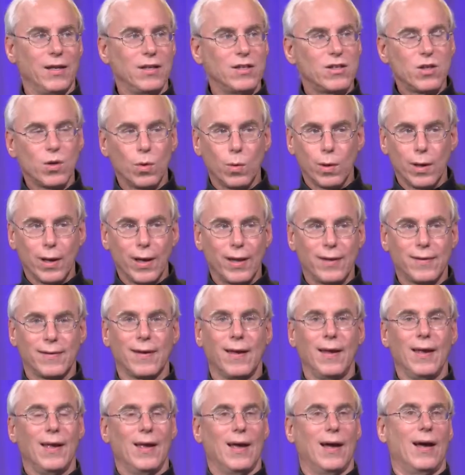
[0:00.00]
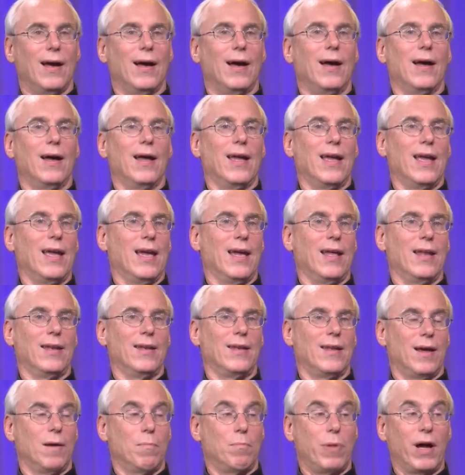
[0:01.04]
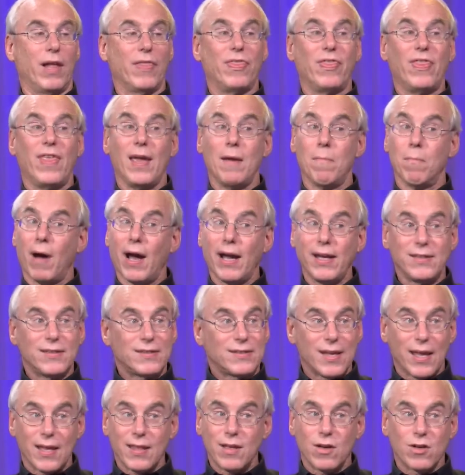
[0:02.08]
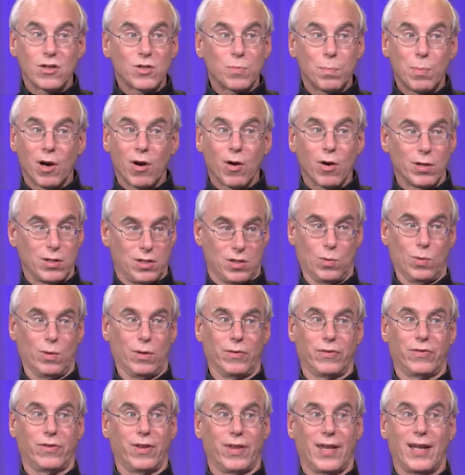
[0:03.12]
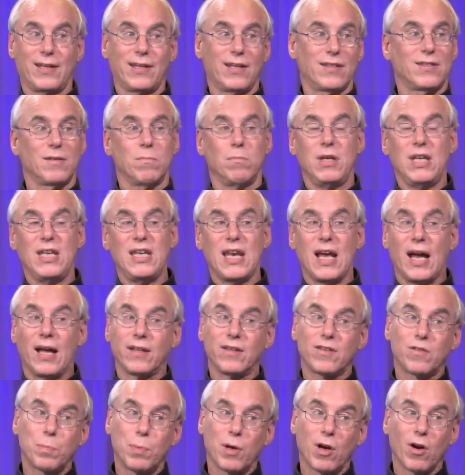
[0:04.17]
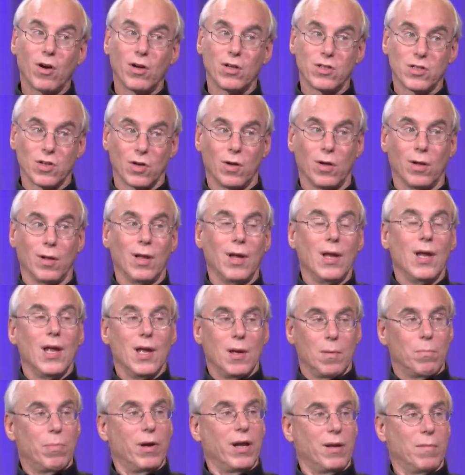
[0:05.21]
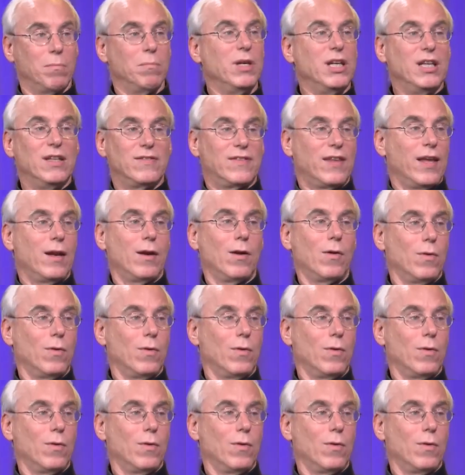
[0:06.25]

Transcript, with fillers: into it. Mm-hmm. Uh, and uh, but they might say they're spiritual. Yes. So that doesn't mean non-spiritual. Sure. But it means it could be